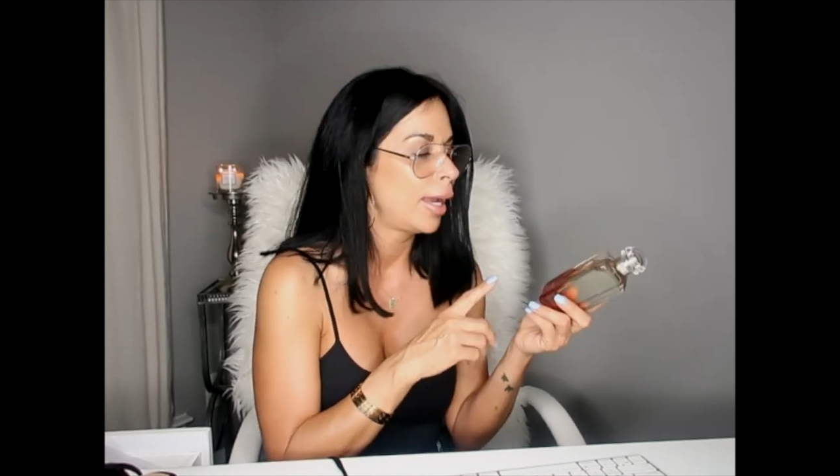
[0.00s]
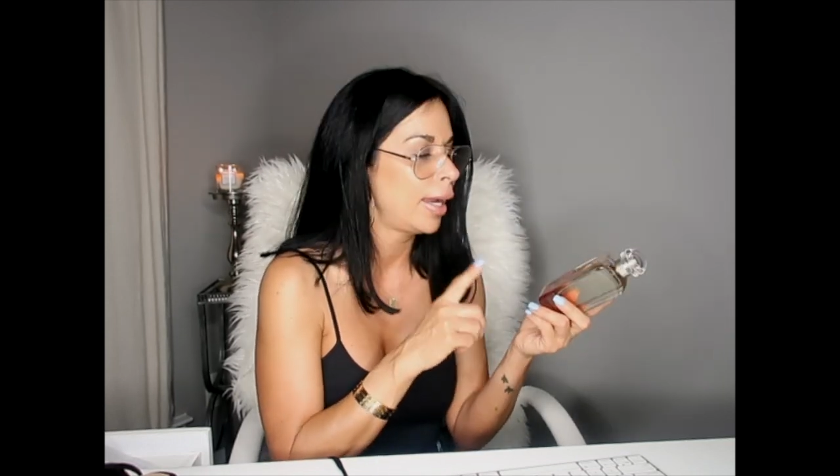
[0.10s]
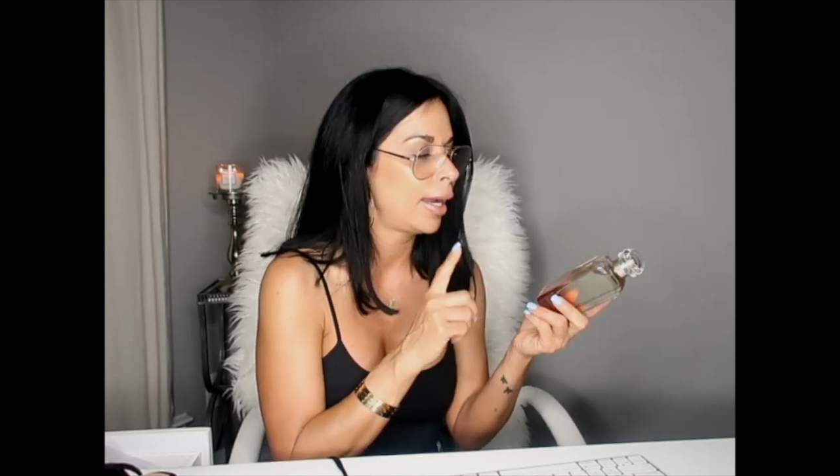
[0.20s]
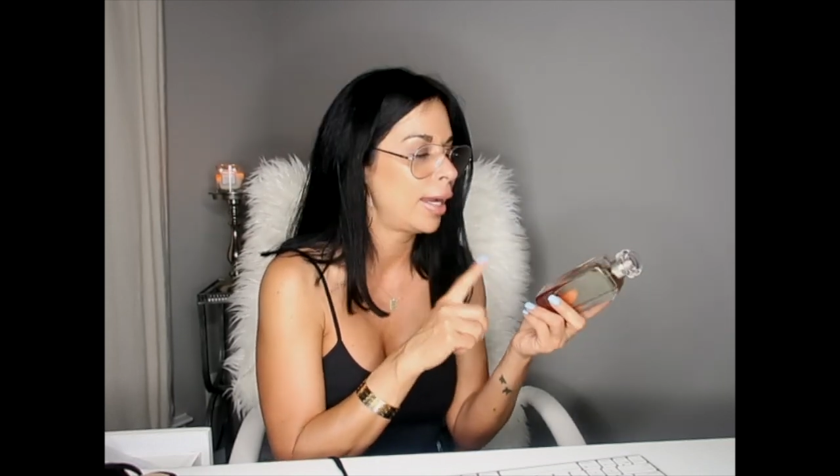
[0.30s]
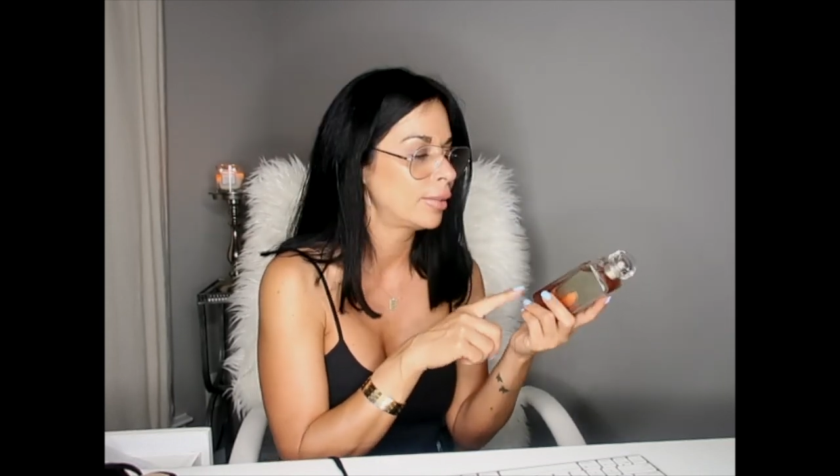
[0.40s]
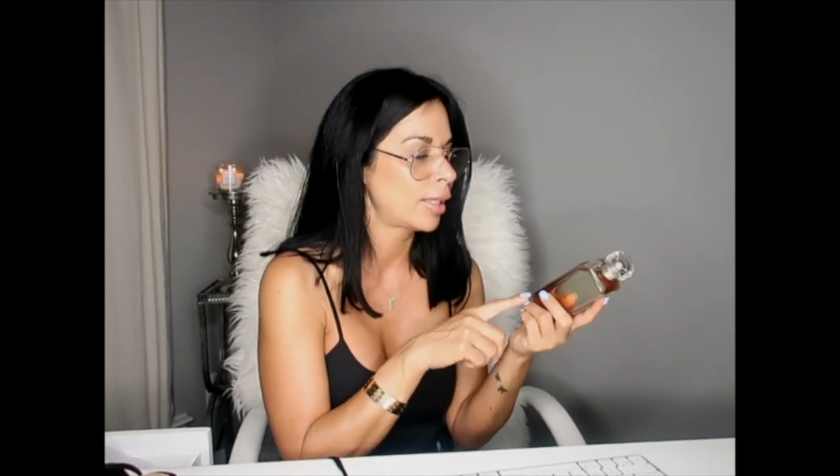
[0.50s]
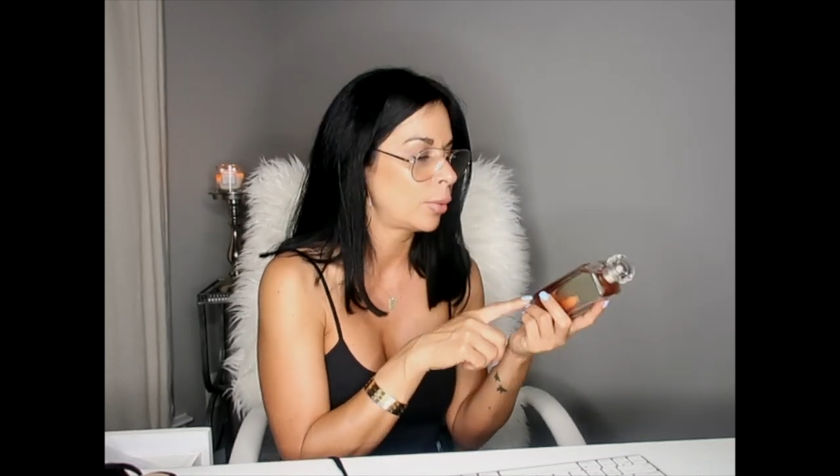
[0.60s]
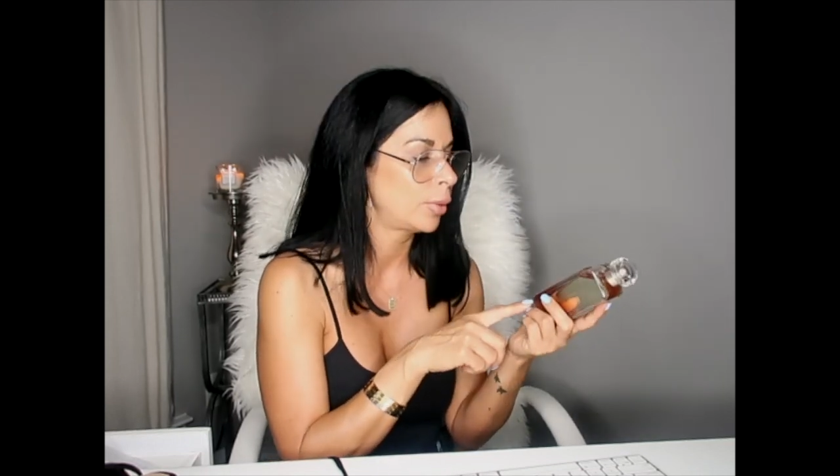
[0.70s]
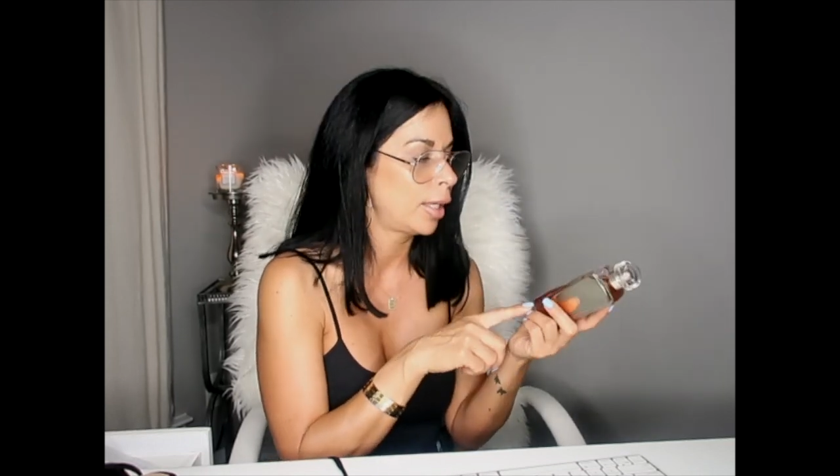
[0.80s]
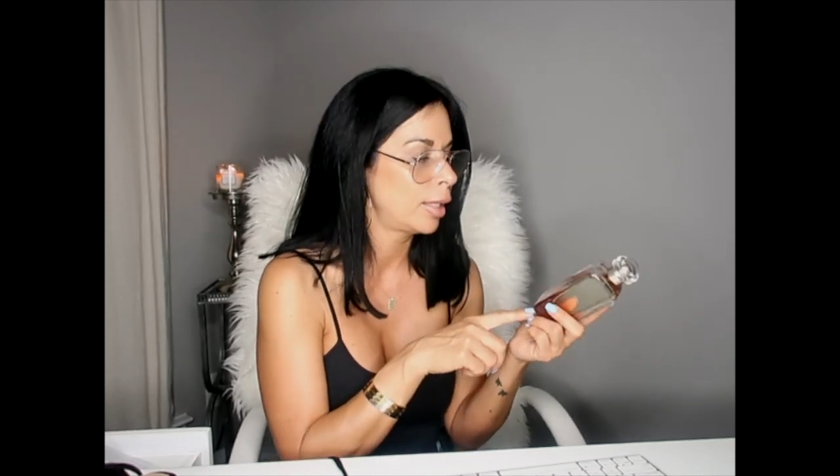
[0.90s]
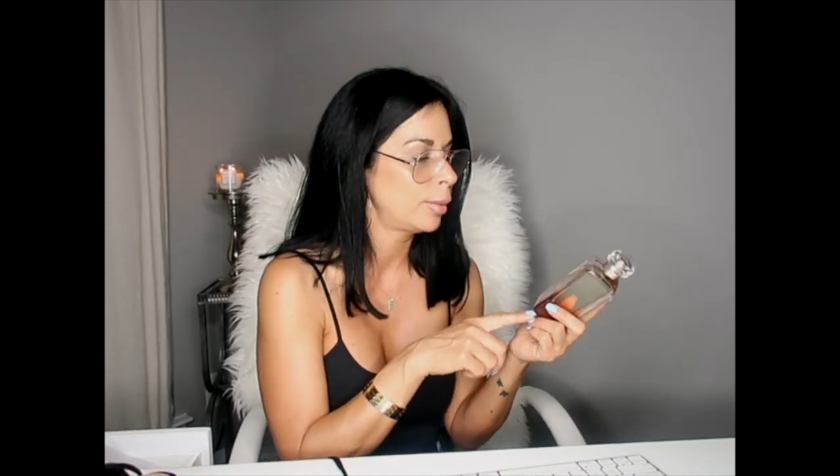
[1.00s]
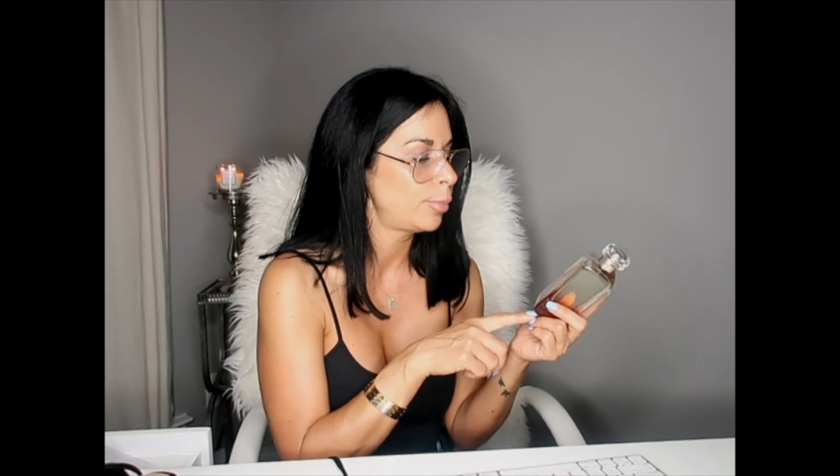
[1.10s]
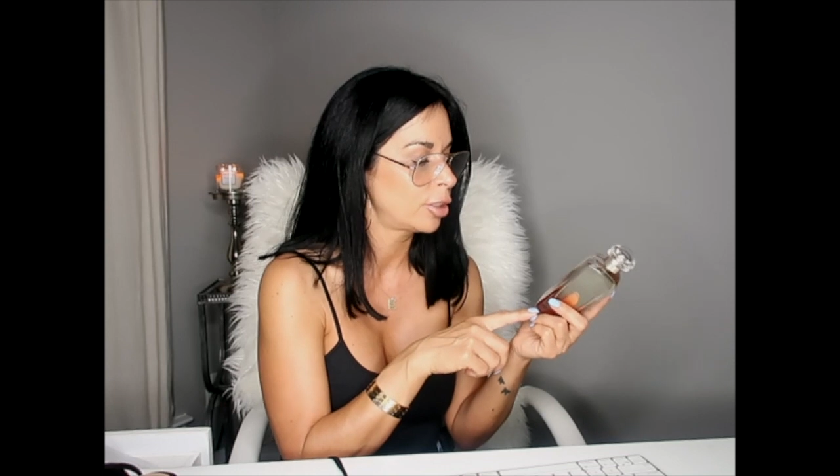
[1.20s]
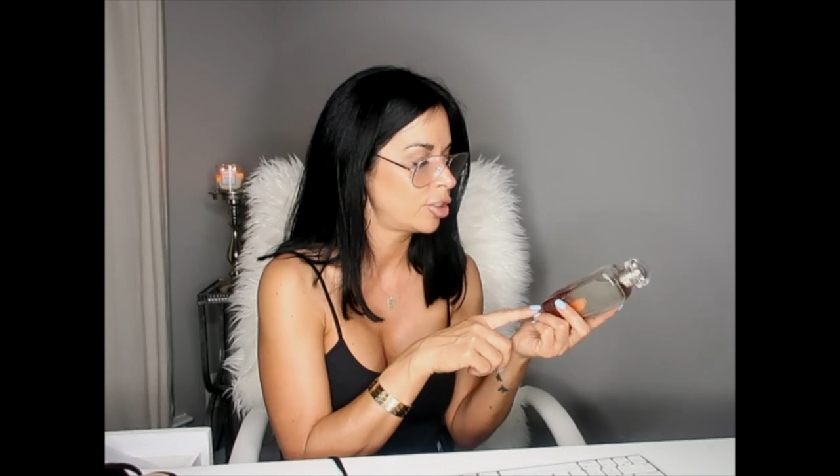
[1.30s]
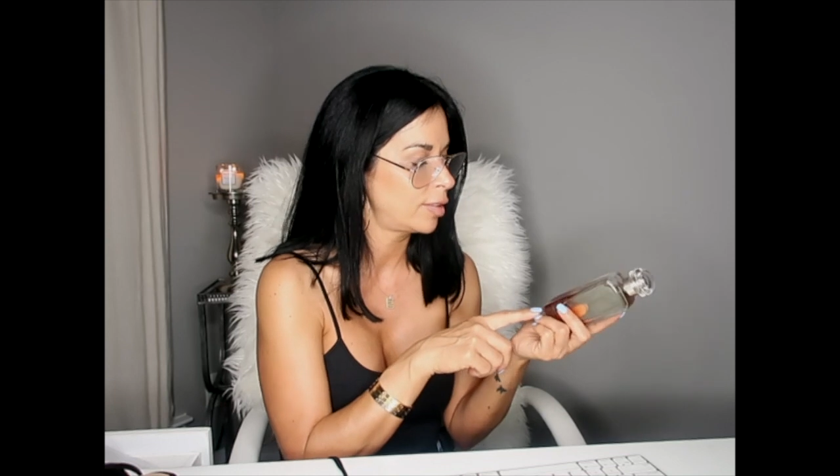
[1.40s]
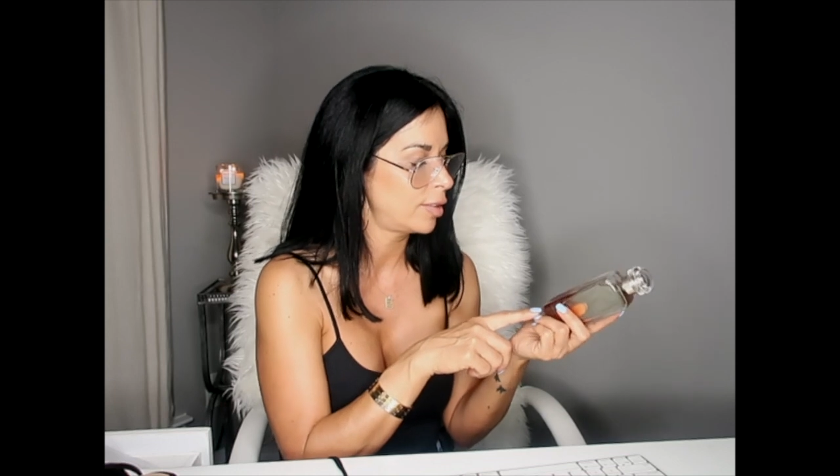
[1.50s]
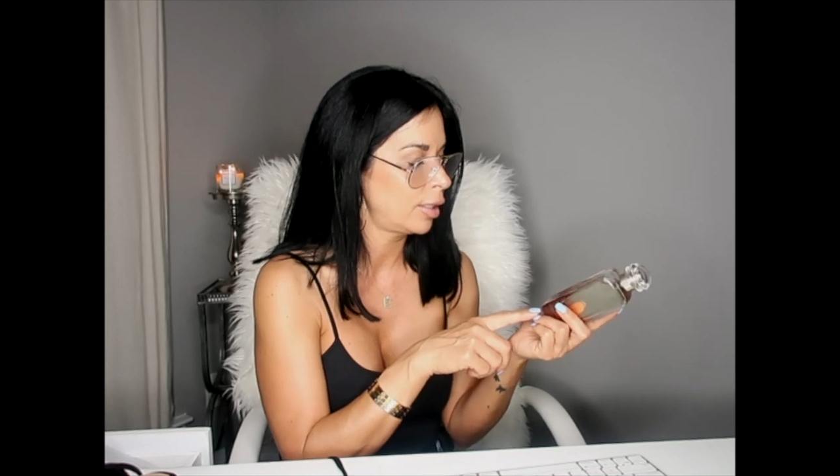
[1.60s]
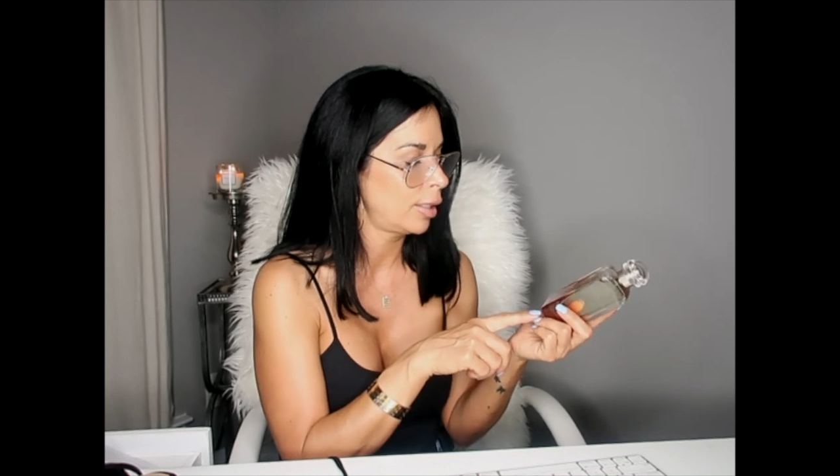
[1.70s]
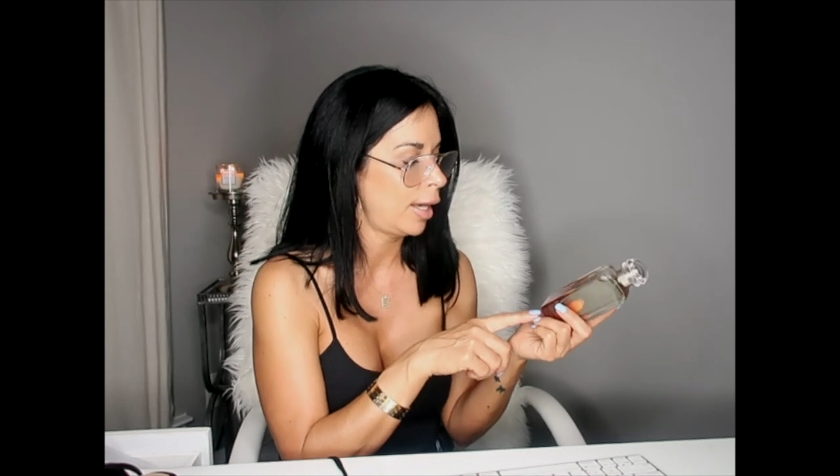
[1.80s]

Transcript: and I went ahead and purchased it,